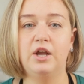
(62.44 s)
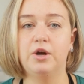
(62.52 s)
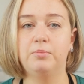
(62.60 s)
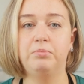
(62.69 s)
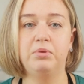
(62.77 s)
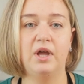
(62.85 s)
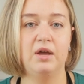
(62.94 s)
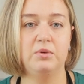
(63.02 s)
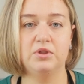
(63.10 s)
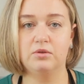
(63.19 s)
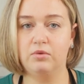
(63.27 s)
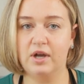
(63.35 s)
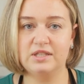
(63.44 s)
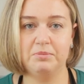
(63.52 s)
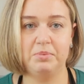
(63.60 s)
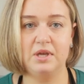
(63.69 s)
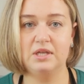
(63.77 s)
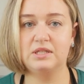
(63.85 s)
ear, play it with the
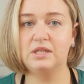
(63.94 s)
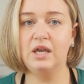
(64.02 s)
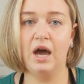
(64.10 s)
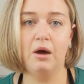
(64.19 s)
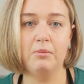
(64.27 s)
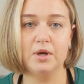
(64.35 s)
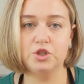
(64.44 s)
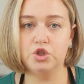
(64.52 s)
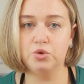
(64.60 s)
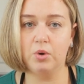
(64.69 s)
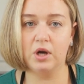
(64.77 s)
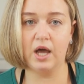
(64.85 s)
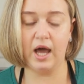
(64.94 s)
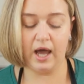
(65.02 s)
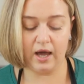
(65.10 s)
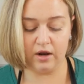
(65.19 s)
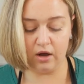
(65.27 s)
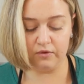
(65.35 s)
recipe, see how much you wanna
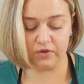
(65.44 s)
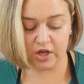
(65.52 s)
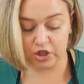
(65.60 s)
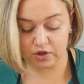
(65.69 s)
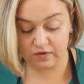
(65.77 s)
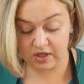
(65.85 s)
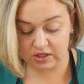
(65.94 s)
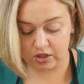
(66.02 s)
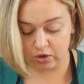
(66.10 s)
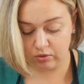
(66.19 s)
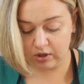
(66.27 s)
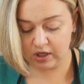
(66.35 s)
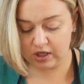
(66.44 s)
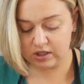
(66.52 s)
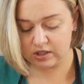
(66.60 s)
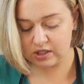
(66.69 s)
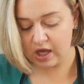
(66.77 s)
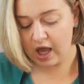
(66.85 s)
add of each of these ingredients.